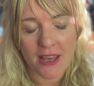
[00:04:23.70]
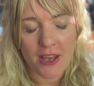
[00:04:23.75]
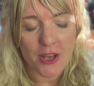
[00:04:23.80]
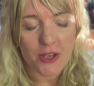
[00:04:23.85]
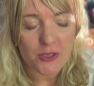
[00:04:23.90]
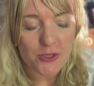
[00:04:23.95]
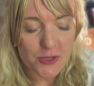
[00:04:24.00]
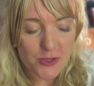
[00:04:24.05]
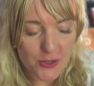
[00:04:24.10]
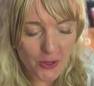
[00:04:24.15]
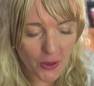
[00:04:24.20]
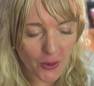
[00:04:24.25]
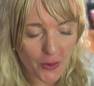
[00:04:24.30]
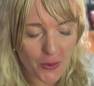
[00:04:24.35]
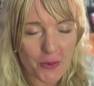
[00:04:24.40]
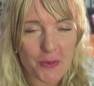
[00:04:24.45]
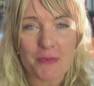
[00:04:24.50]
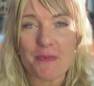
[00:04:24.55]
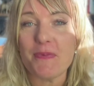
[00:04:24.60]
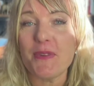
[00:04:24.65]

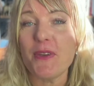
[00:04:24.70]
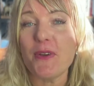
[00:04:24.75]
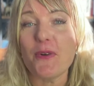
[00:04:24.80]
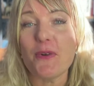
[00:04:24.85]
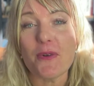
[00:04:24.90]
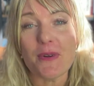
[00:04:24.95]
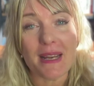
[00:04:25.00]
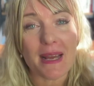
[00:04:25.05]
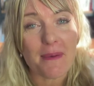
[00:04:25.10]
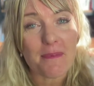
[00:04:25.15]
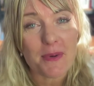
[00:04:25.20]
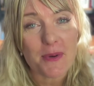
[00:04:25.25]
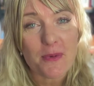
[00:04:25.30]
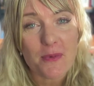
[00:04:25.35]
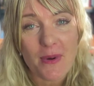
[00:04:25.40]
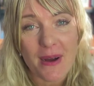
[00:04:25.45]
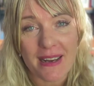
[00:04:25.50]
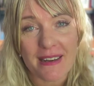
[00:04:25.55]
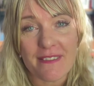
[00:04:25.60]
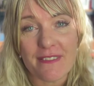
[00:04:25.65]
So your number
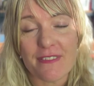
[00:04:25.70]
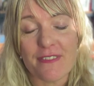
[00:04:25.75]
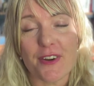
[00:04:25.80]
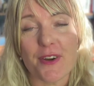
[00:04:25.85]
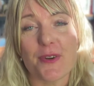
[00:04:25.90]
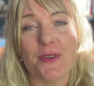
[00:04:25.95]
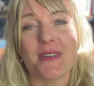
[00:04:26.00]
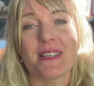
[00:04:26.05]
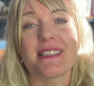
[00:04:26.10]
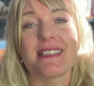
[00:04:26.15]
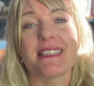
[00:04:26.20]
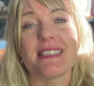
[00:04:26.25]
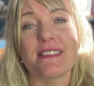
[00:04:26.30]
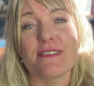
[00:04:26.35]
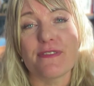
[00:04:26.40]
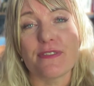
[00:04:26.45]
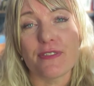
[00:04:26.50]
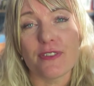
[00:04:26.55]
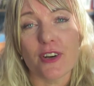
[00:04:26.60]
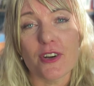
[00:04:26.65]
one focus is
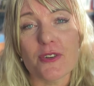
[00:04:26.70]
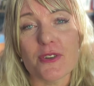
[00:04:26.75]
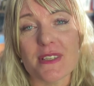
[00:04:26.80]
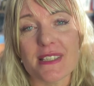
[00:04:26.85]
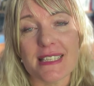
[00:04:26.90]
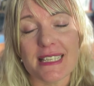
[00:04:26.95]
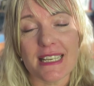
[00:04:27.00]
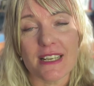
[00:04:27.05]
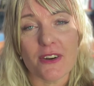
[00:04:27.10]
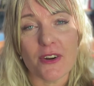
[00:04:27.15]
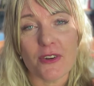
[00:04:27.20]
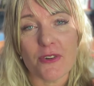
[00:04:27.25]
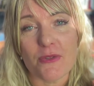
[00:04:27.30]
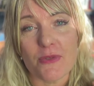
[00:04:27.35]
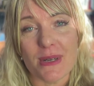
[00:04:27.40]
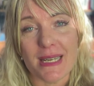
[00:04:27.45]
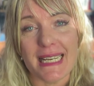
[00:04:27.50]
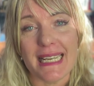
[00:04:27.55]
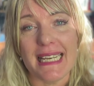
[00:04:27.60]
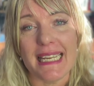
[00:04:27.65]
focusing on
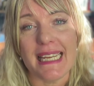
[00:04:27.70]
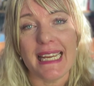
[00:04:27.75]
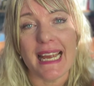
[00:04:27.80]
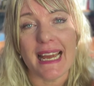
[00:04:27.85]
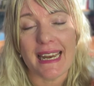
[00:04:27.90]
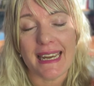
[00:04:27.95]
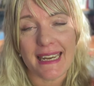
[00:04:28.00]
really